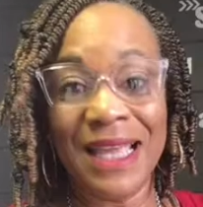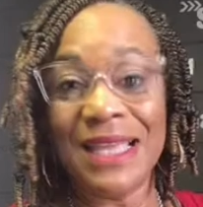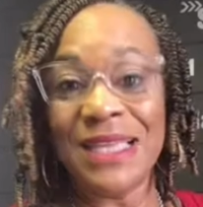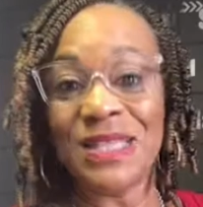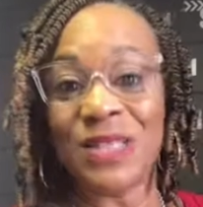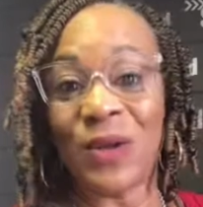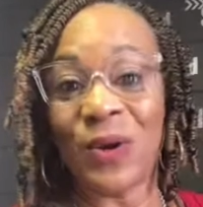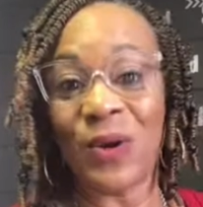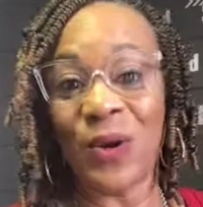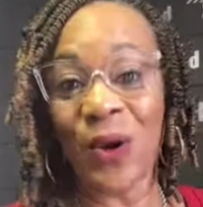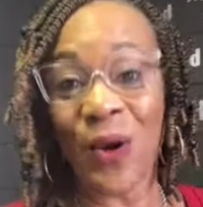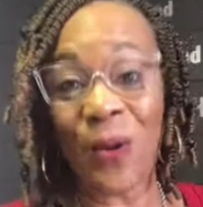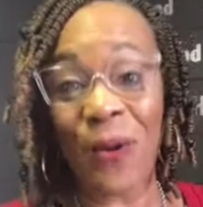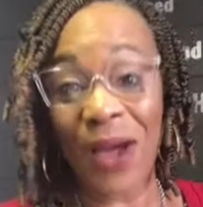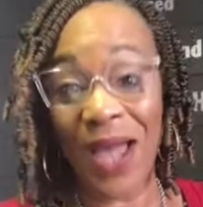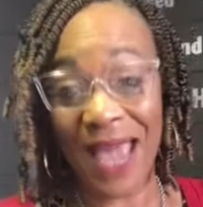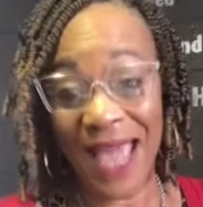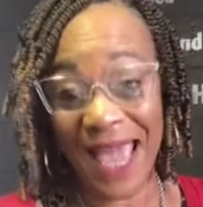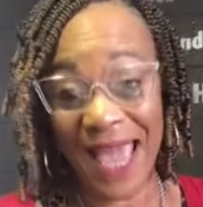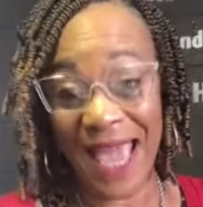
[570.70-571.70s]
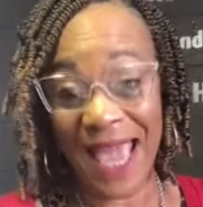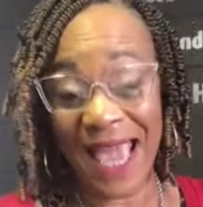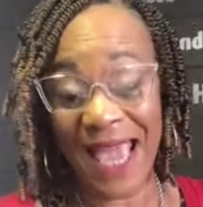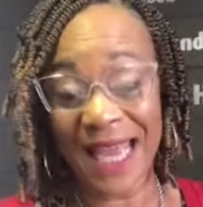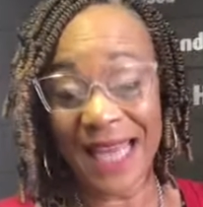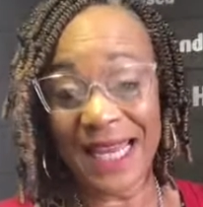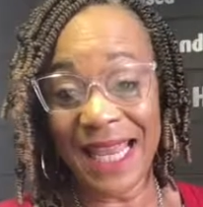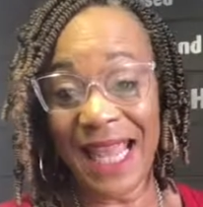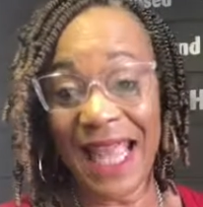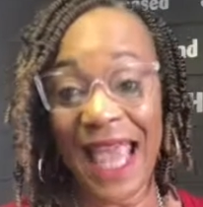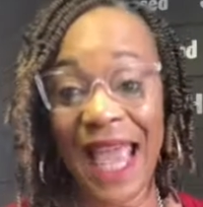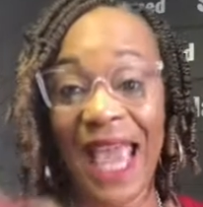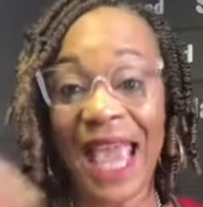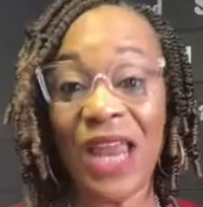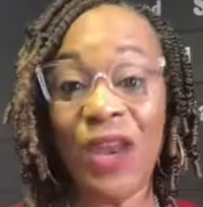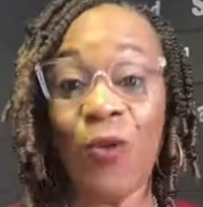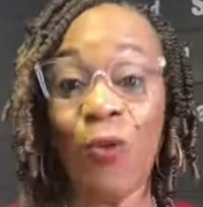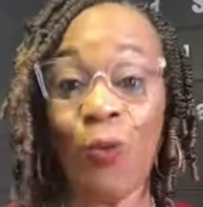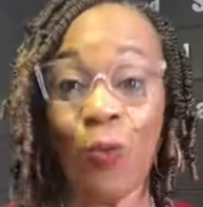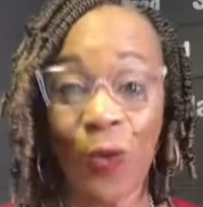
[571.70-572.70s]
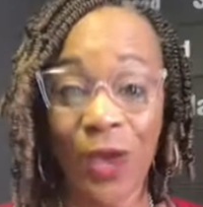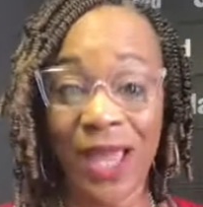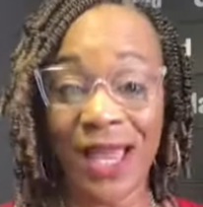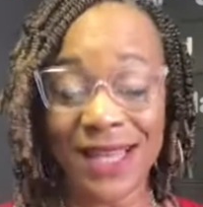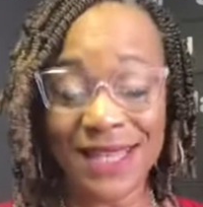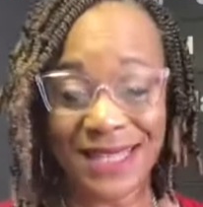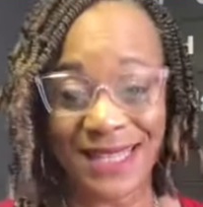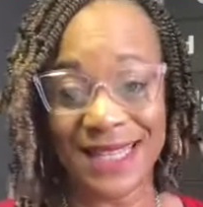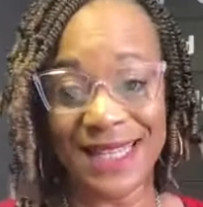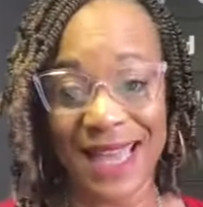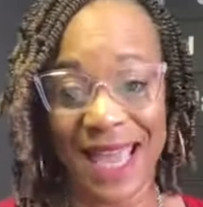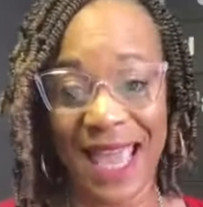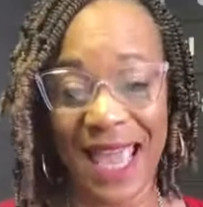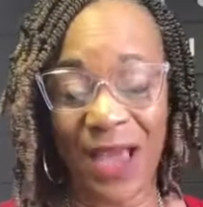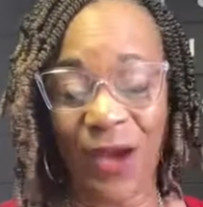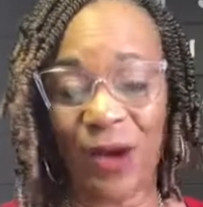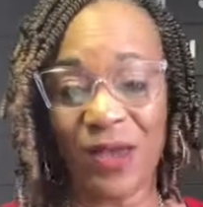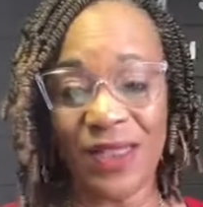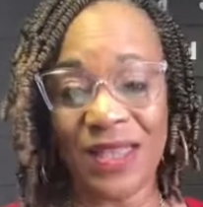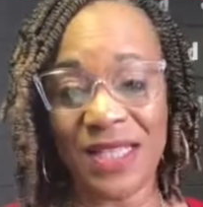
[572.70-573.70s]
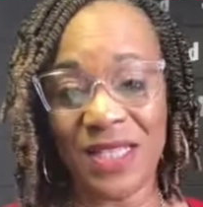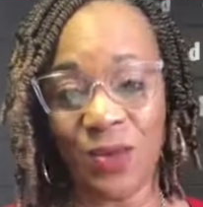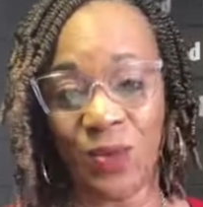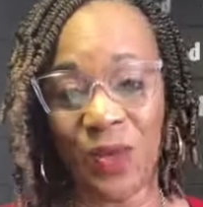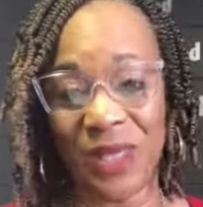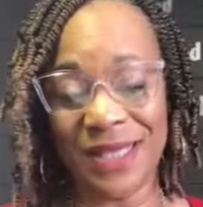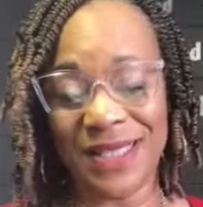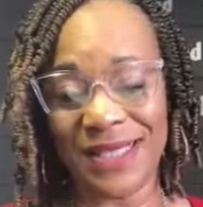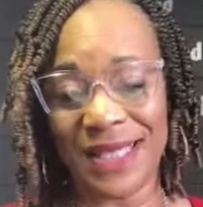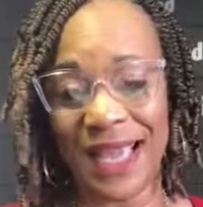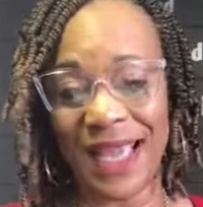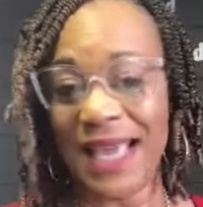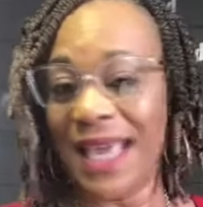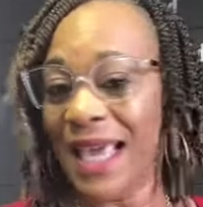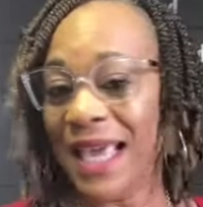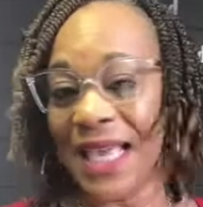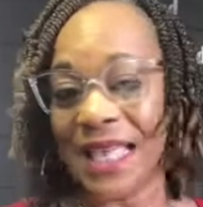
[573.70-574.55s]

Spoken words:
So go ahead and win today on this Wednesday.